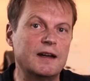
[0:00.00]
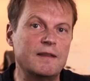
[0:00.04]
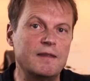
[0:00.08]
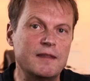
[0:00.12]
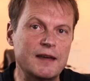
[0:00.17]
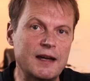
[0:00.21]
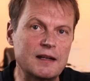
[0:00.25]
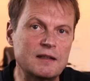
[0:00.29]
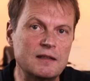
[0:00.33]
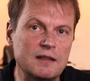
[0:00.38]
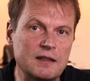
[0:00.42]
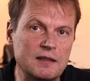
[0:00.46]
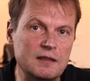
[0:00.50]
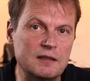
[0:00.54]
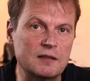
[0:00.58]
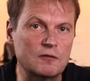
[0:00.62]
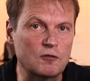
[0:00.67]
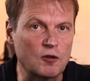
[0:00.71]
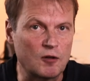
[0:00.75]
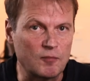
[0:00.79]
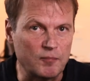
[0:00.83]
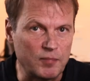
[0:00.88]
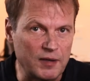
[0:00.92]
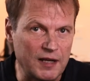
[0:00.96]
and that is,
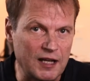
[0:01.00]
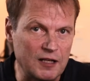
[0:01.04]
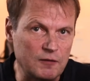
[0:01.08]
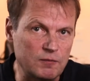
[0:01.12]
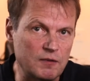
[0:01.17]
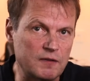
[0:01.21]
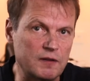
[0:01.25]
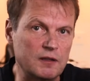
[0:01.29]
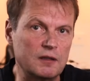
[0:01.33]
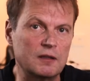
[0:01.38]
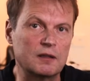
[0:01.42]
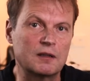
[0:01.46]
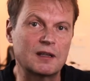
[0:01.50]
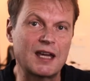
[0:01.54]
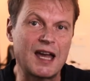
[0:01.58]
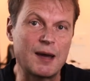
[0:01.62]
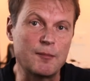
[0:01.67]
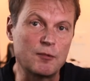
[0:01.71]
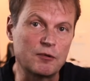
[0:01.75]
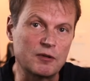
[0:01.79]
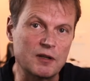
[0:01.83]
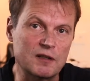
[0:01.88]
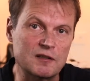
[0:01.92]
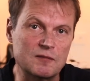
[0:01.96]
compared with the
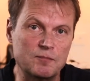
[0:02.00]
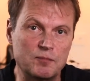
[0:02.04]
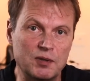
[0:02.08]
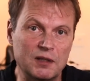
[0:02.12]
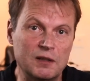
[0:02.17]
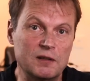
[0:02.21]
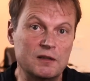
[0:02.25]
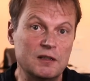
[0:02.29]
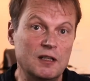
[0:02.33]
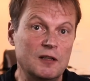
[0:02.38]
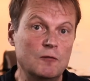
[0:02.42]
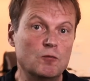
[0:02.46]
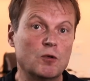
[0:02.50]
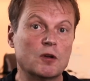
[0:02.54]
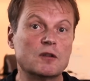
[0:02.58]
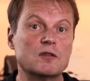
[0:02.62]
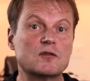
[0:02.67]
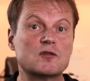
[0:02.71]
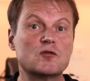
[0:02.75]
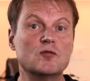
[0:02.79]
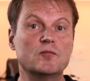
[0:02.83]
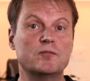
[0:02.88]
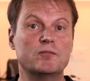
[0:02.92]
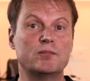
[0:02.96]
camera's built-in one,
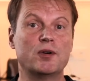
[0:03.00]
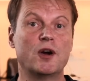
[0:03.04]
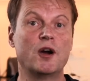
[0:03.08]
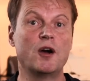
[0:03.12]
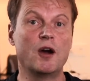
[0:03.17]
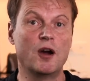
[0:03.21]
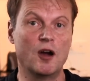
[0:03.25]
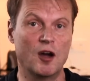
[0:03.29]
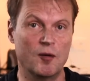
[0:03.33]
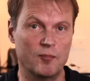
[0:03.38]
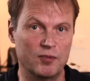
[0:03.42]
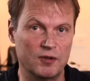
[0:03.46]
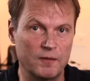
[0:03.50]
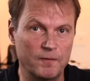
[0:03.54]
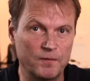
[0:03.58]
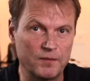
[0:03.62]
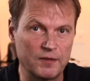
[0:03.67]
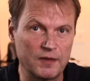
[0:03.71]
superb.